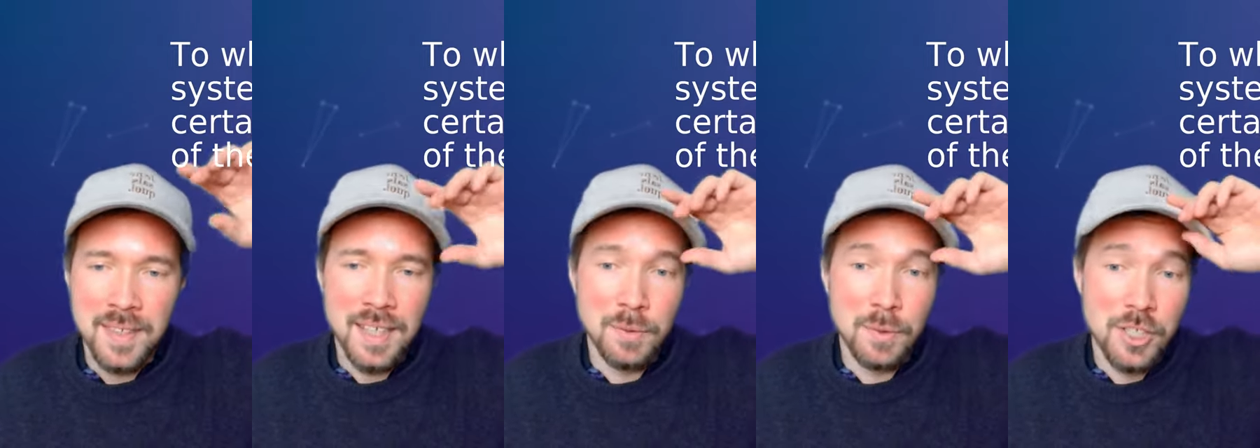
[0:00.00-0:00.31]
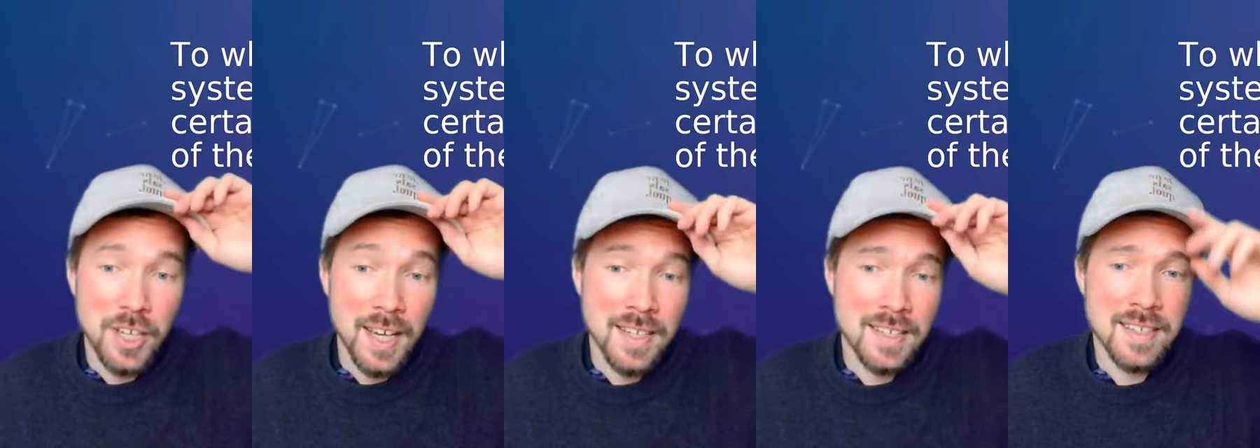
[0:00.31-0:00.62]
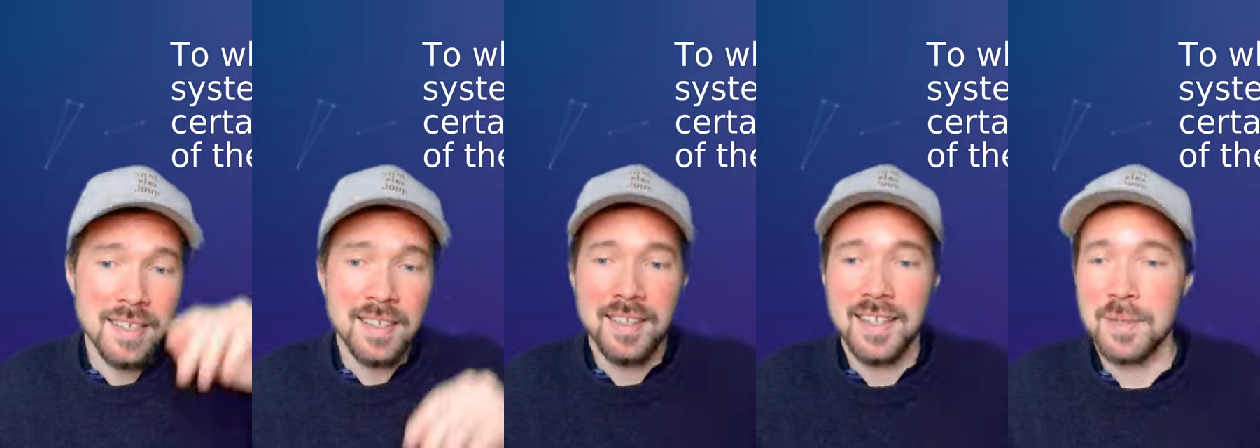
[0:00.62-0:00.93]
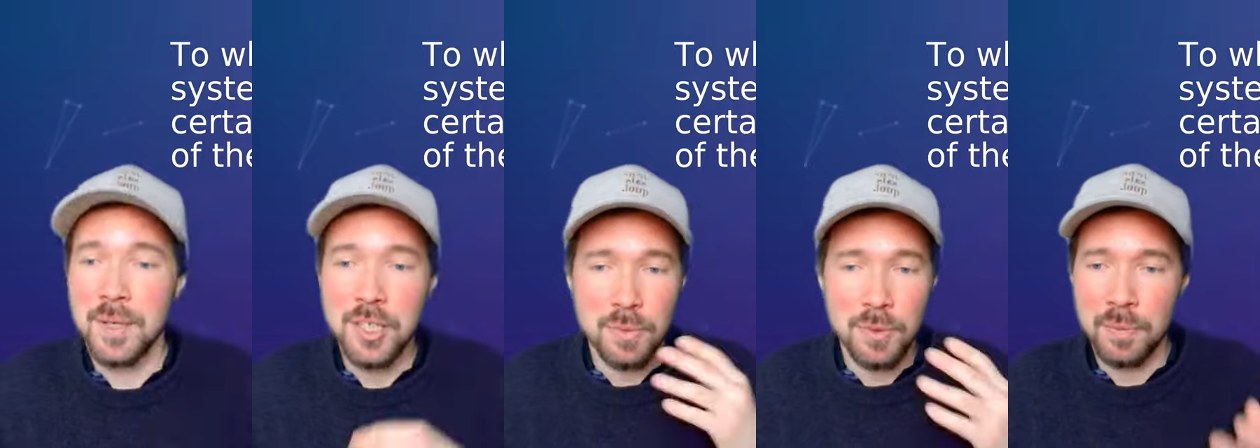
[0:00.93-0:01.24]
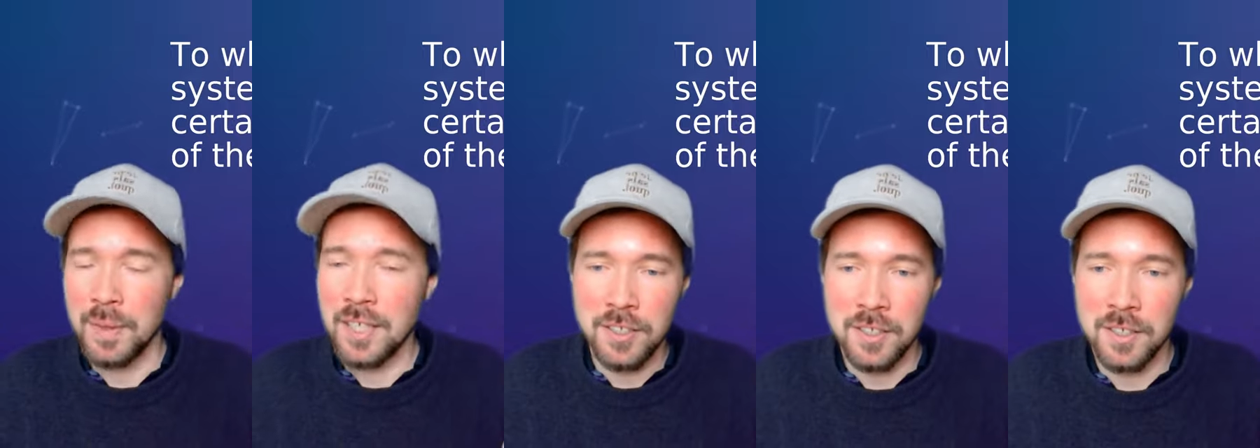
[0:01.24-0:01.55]
in which case there's much more
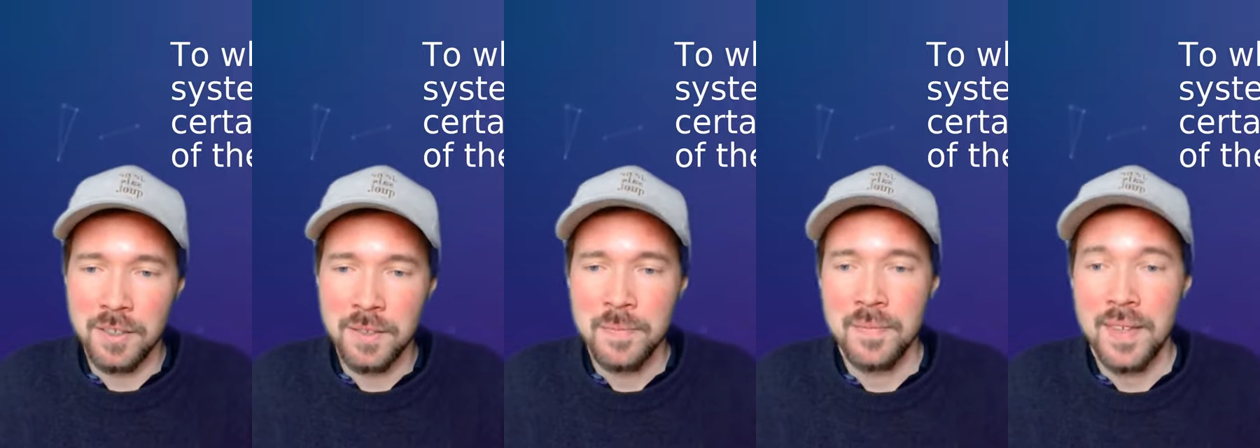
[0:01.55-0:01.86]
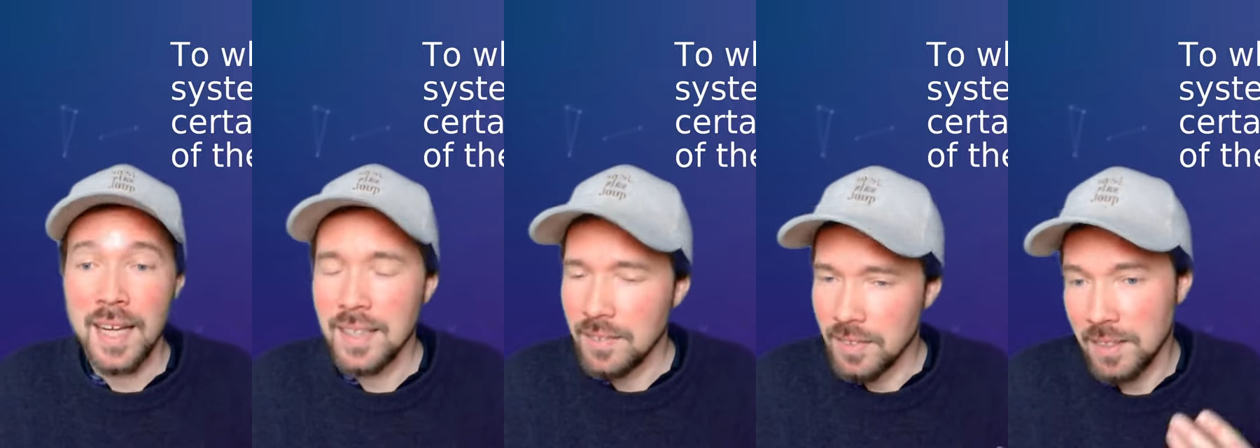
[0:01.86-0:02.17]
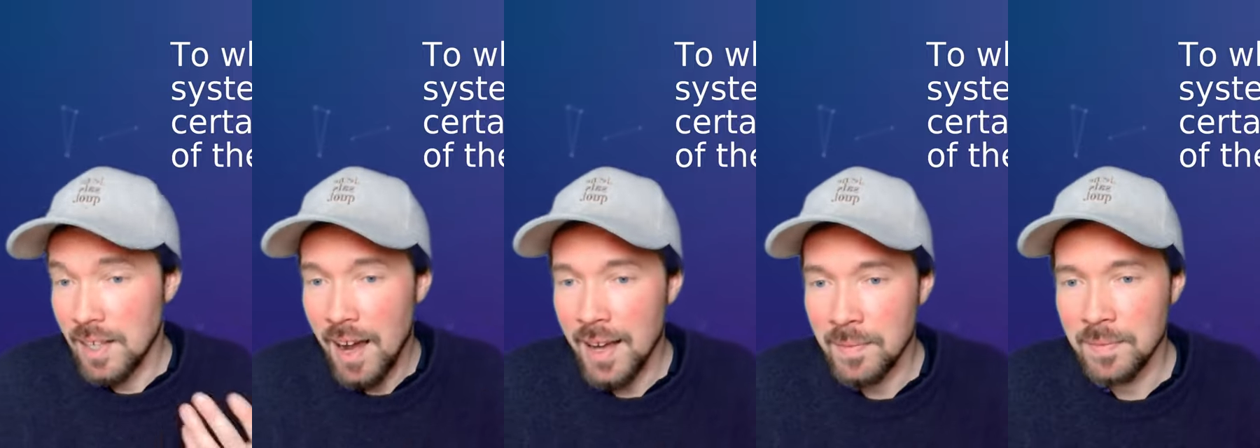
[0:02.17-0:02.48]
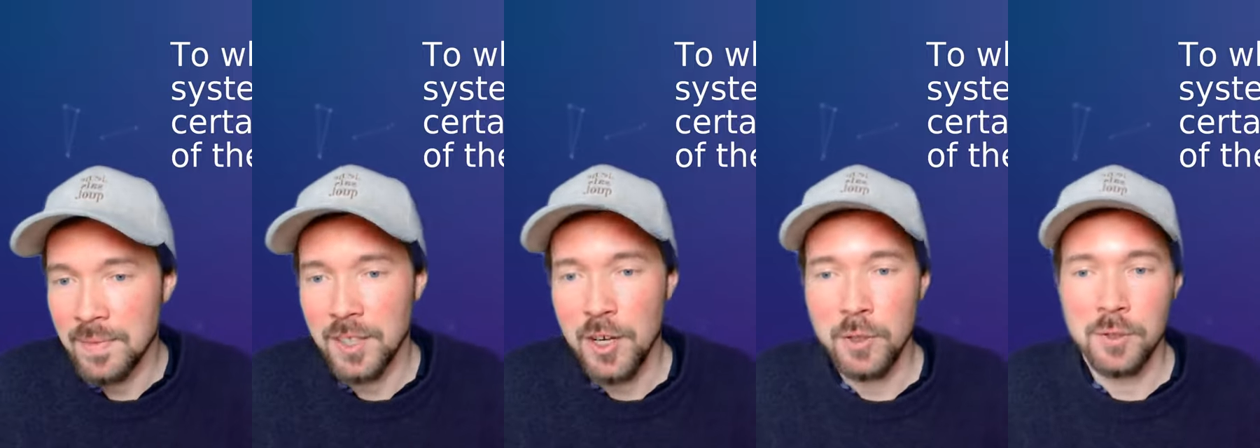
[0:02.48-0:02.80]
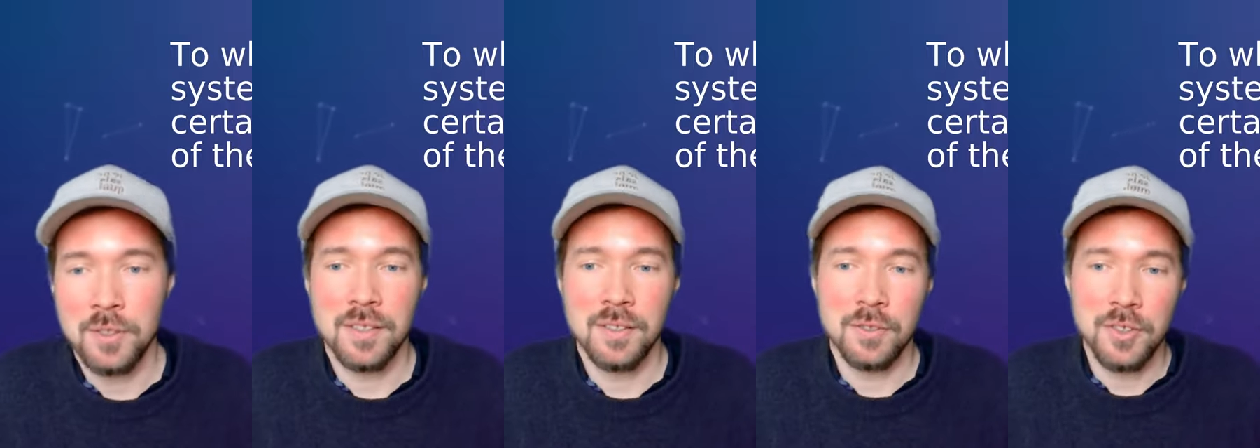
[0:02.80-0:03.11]
petrol and even time
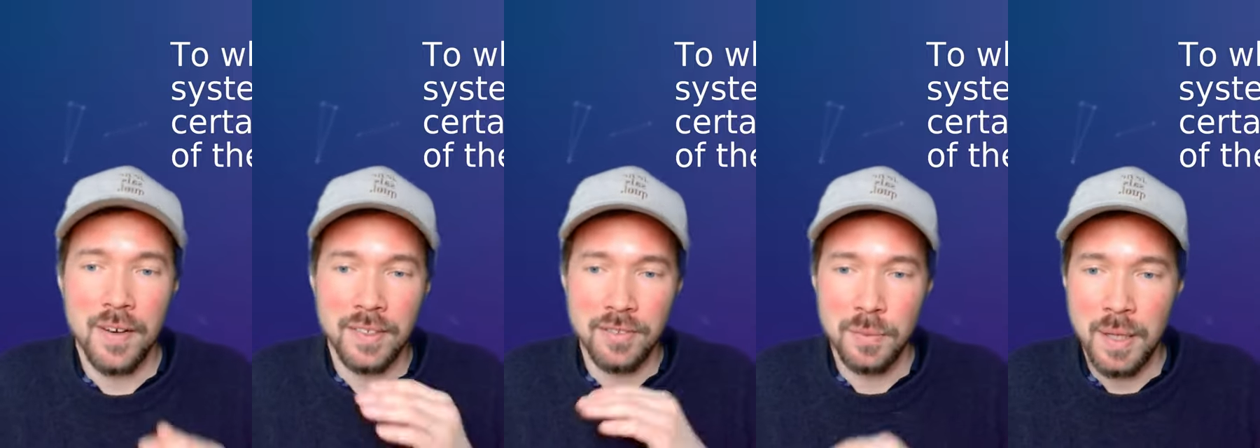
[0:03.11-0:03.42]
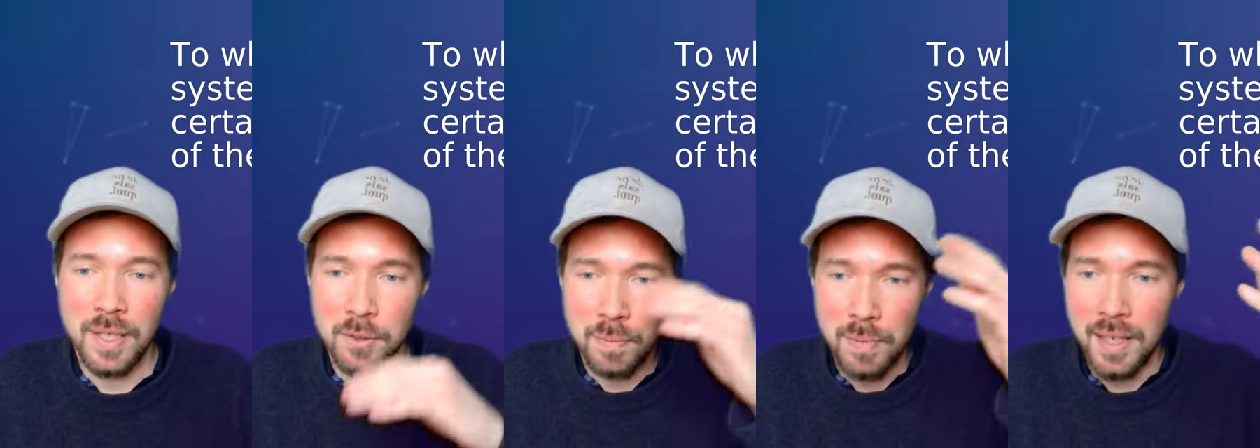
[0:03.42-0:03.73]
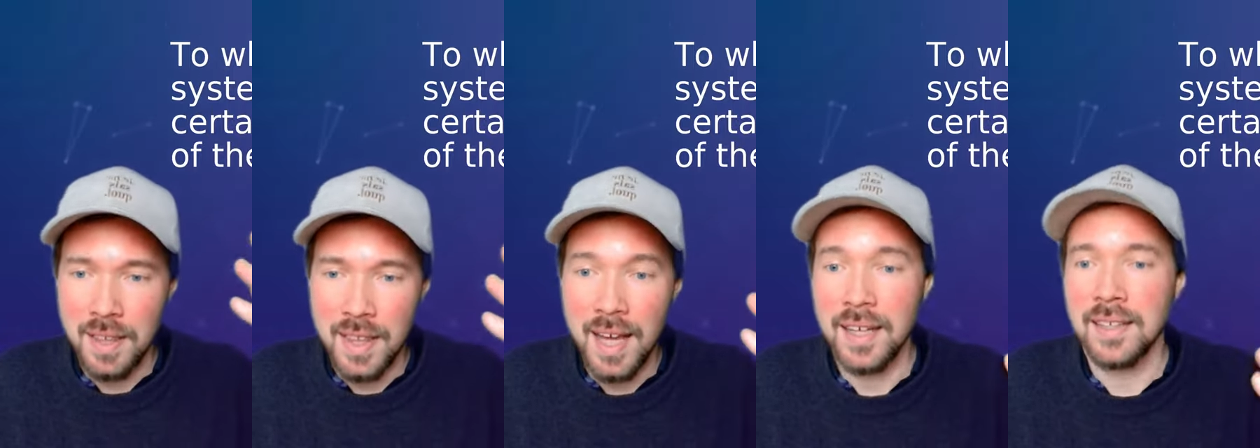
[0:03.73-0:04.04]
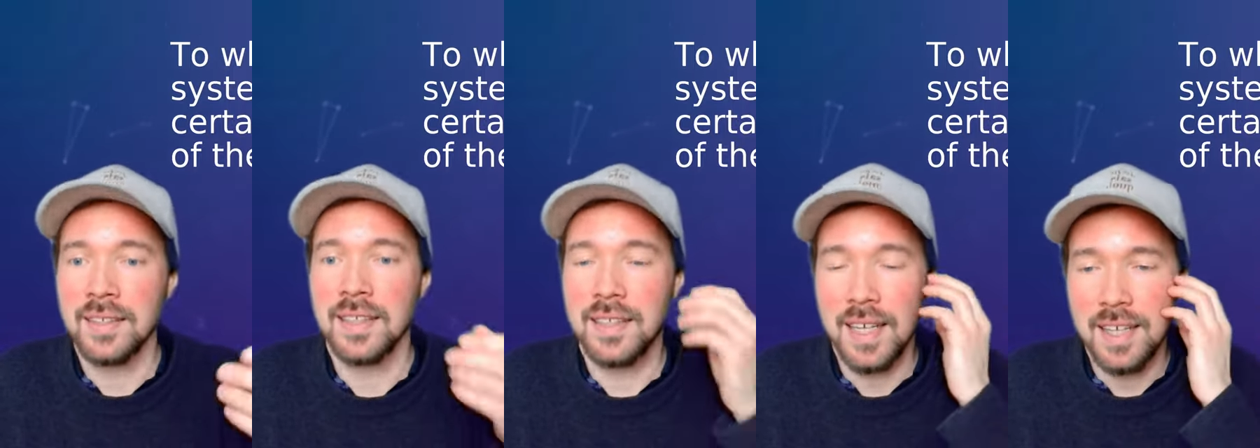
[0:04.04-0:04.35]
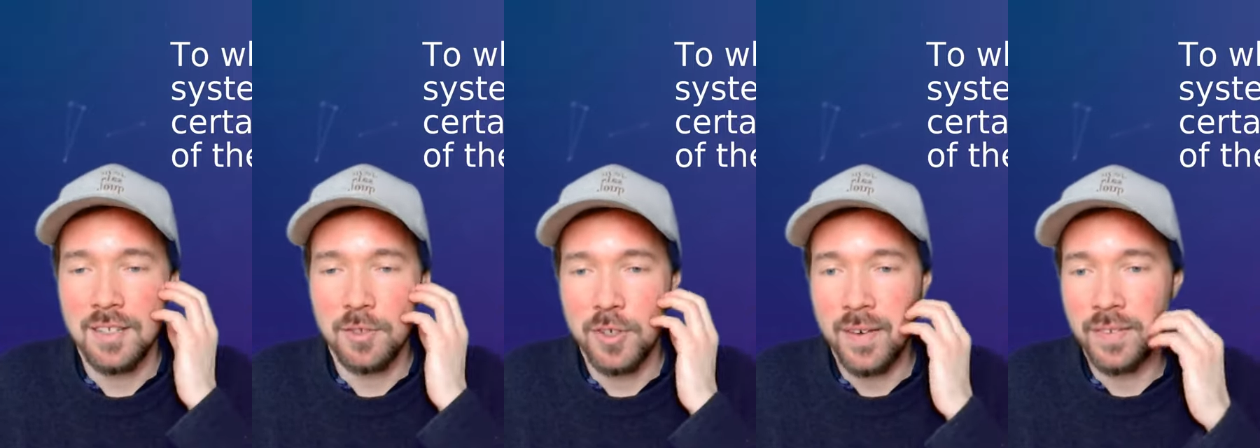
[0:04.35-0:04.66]
goes into traveling from A to B than it
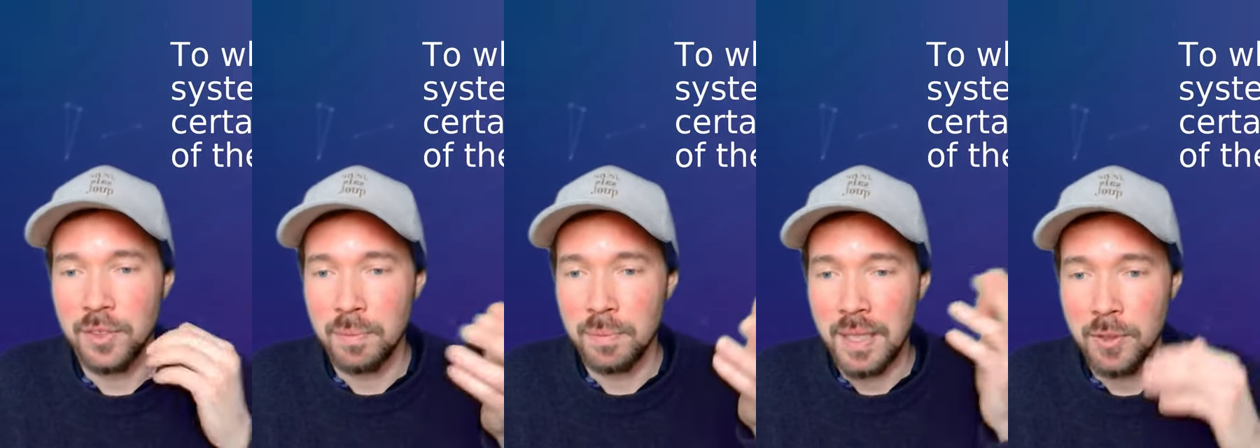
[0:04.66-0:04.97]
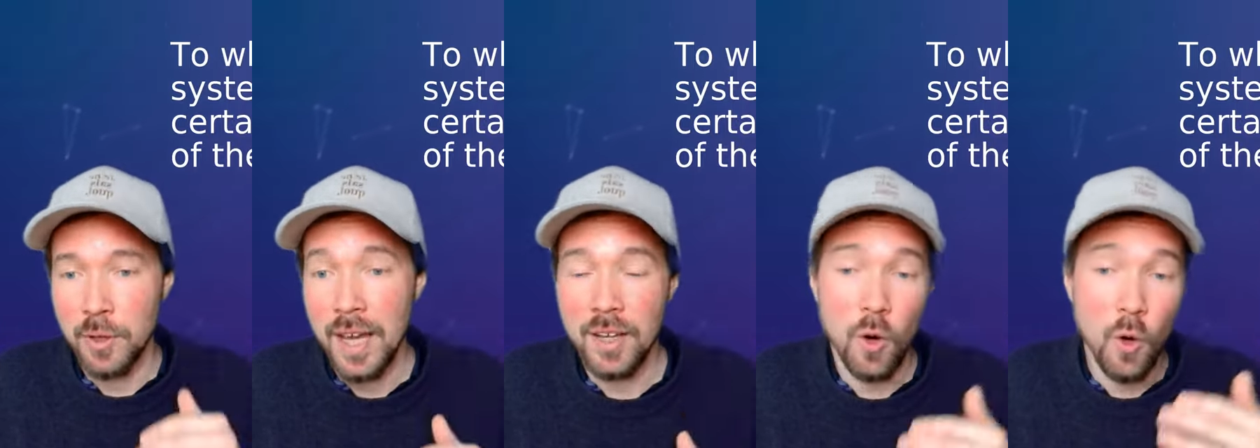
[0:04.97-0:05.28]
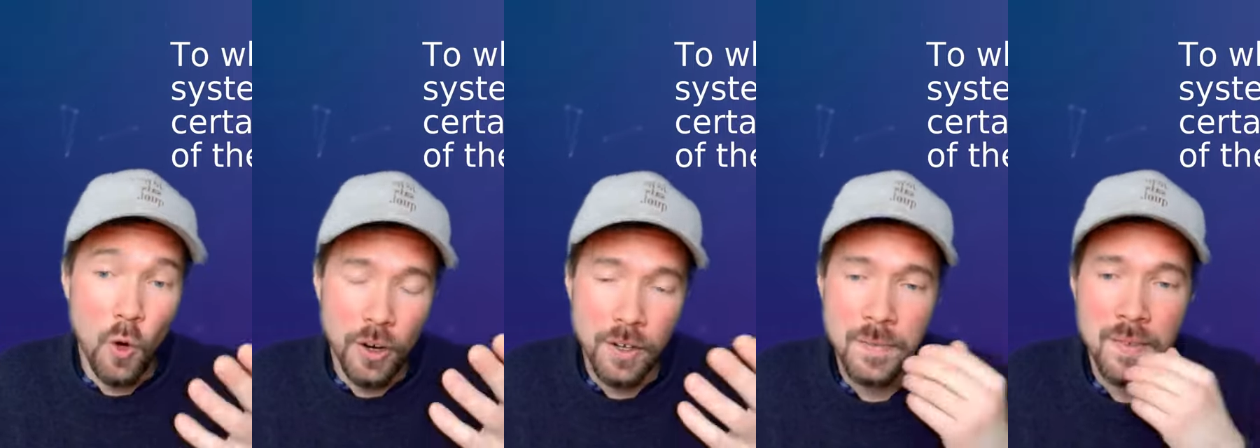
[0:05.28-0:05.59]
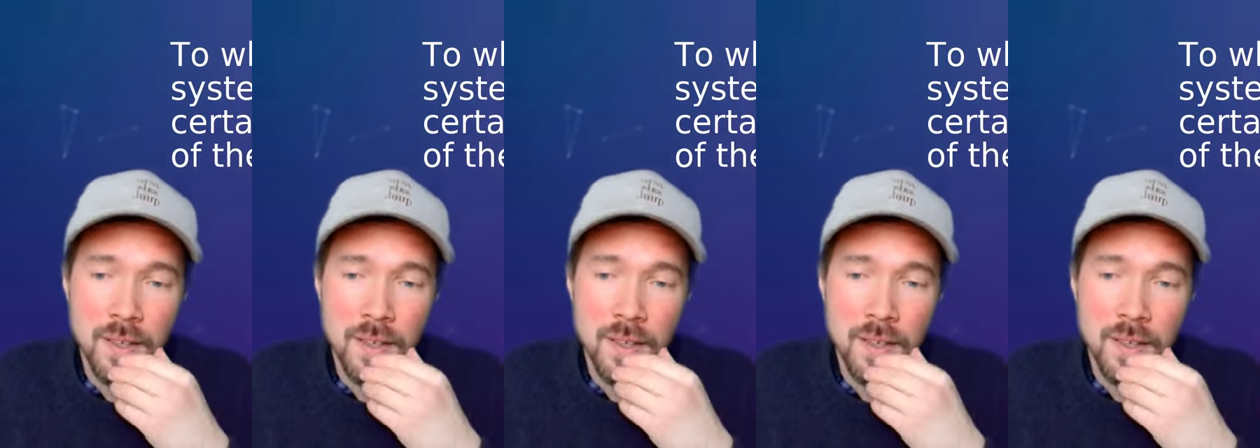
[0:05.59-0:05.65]
takes to travel from B to A. Or